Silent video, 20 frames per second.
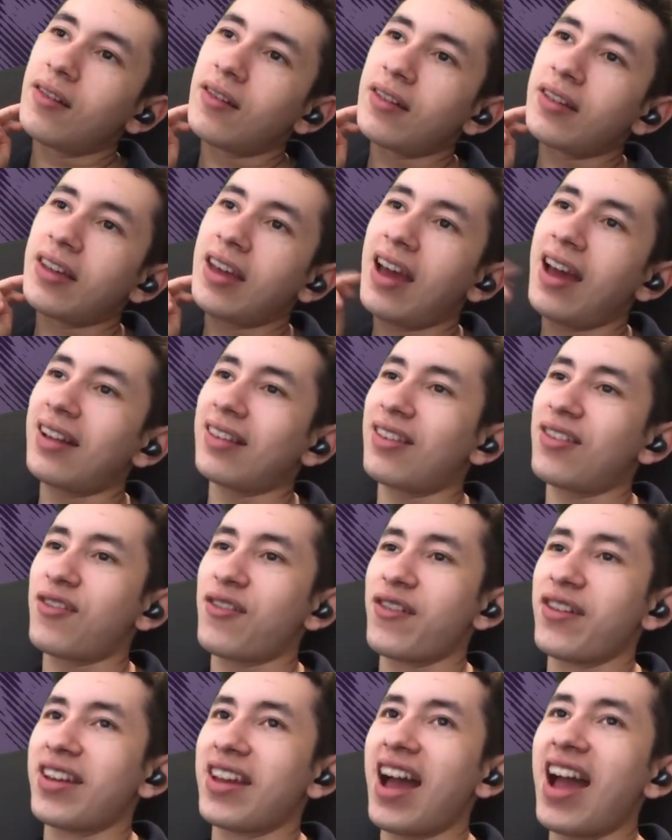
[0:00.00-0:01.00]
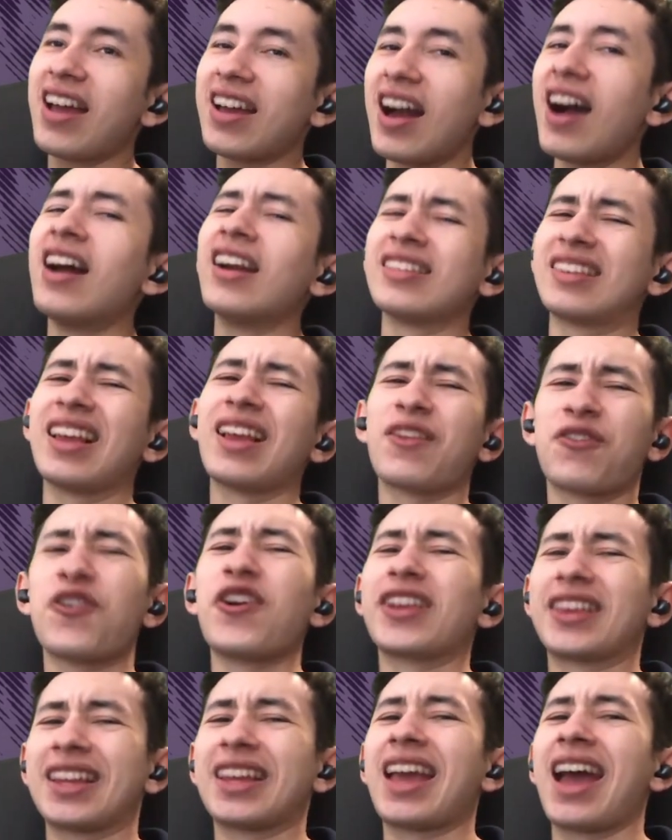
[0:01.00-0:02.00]
Cat Street. I gotta take you part
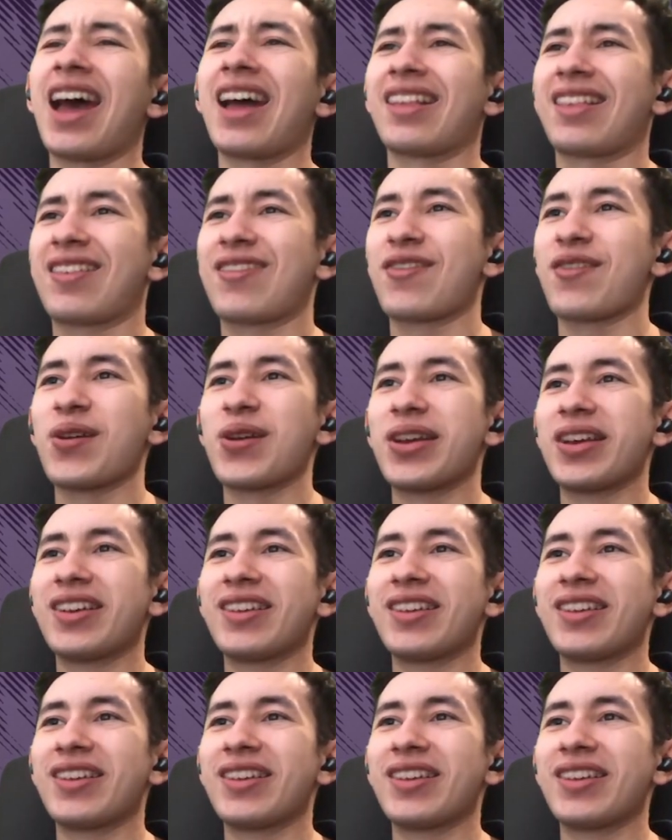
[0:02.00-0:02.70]
to Cat Street.